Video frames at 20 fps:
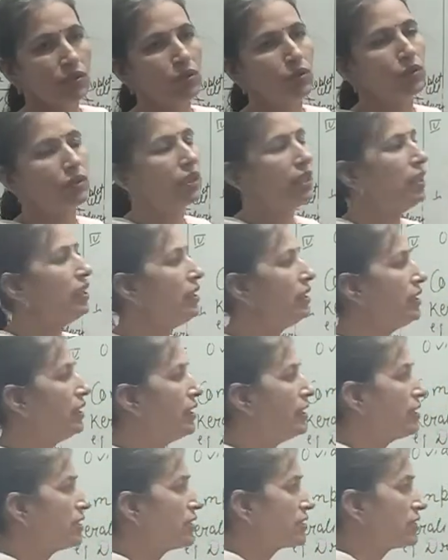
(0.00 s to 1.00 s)
or the
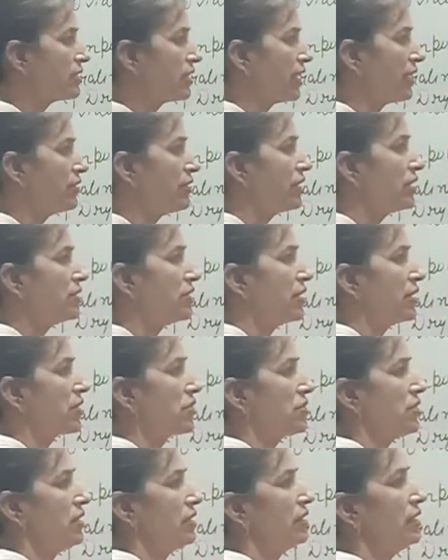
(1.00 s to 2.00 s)
cellular
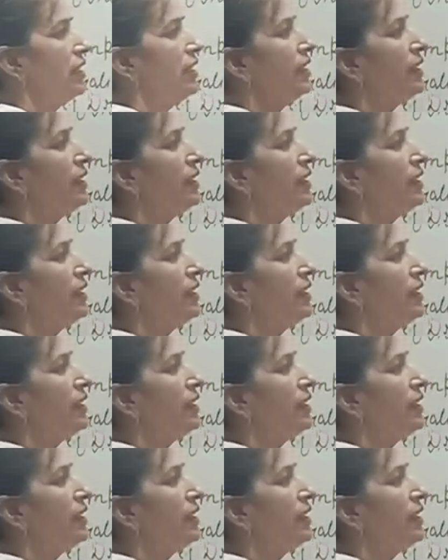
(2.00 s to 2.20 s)
junction.